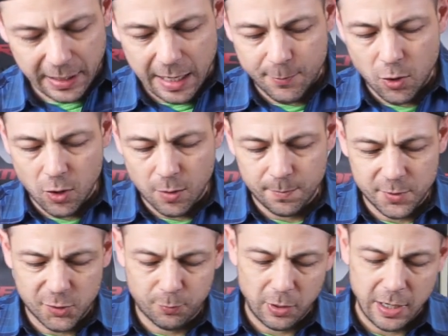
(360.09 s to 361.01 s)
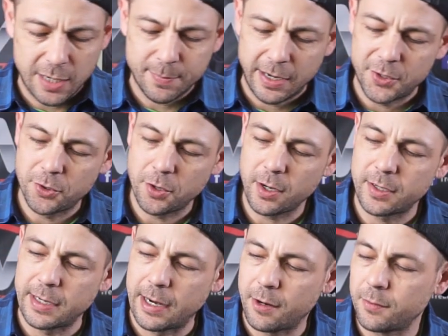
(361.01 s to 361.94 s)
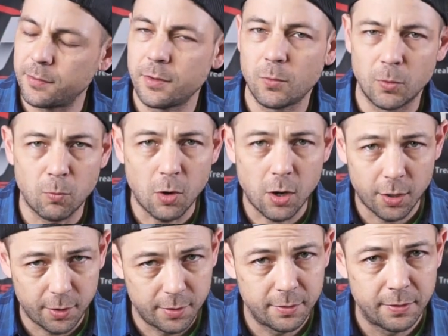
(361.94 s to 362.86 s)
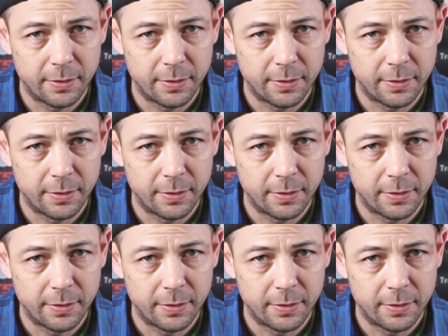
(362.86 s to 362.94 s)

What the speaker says: came home, sprayed my truck down with water,